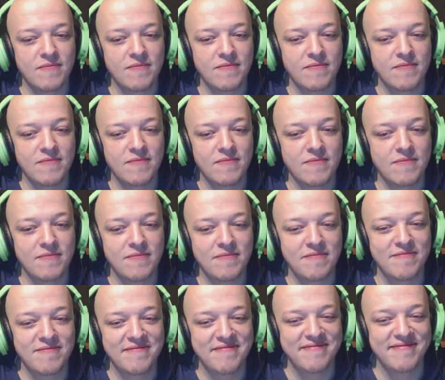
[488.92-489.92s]

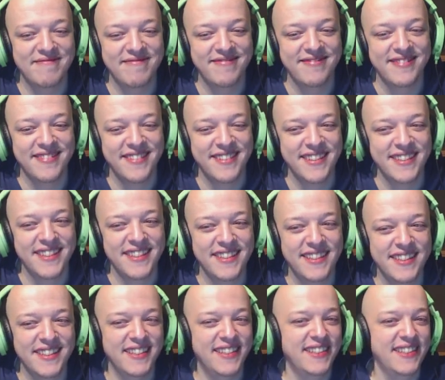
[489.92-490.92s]

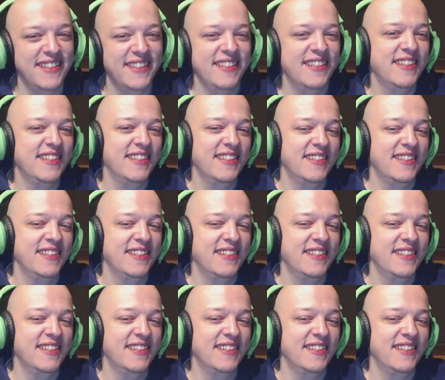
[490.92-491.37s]
(no one is talking)